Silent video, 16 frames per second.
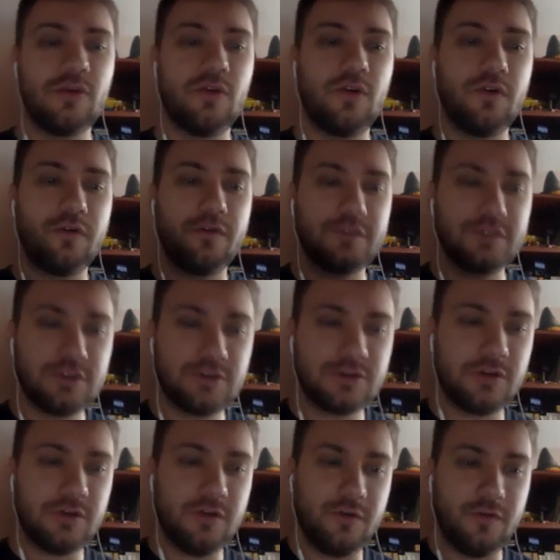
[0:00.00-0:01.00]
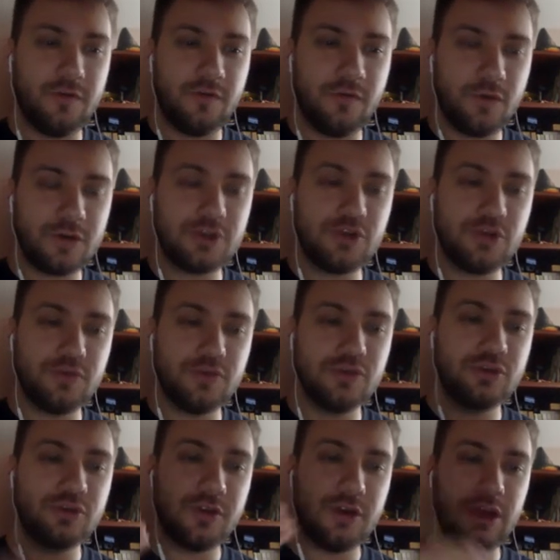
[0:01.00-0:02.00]
of what you
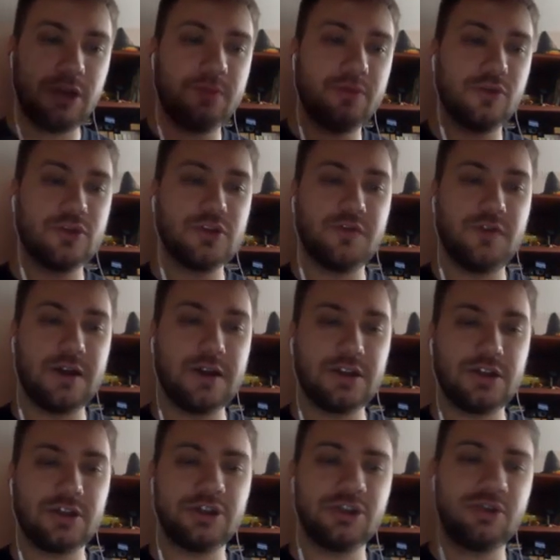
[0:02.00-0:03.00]
put to the input to the function.